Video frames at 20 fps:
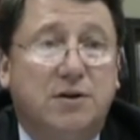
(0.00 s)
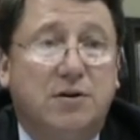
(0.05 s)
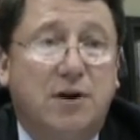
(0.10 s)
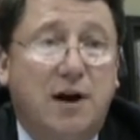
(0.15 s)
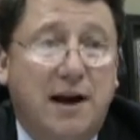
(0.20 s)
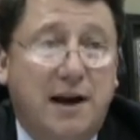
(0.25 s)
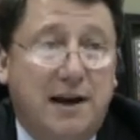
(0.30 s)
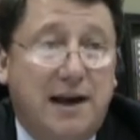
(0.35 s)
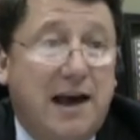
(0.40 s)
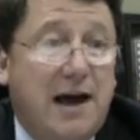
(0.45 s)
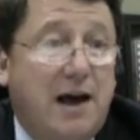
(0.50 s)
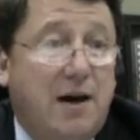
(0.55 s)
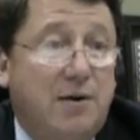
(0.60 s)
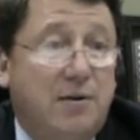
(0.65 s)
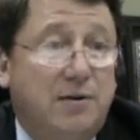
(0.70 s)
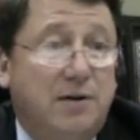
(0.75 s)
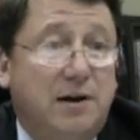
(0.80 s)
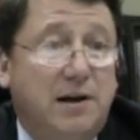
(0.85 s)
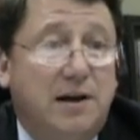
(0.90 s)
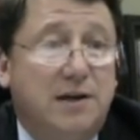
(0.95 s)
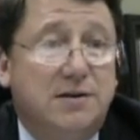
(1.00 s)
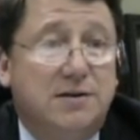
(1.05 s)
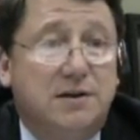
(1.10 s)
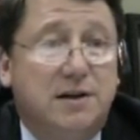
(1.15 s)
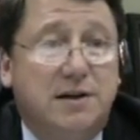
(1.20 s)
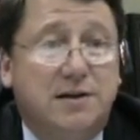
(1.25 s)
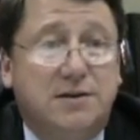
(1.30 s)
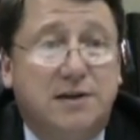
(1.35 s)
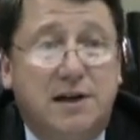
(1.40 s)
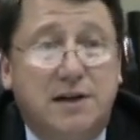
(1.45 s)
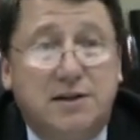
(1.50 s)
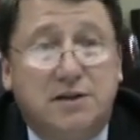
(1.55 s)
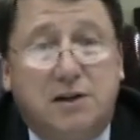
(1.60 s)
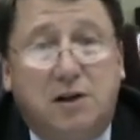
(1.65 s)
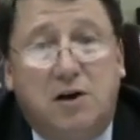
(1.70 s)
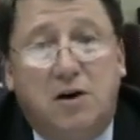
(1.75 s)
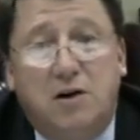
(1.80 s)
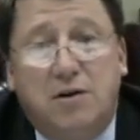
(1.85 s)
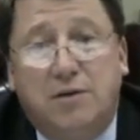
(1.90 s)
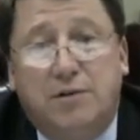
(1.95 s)
crank out as they
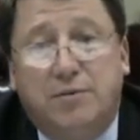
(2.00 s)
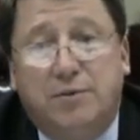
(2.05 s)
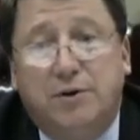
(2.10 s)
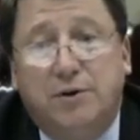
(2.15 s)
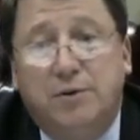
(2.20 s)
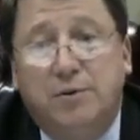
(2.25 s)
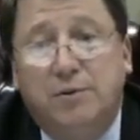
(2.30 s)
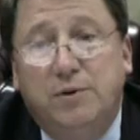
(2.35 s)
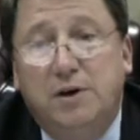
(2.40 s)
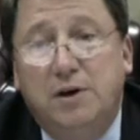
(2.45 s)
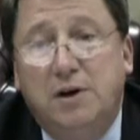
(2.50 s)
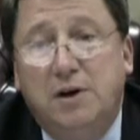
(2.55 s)
slog through.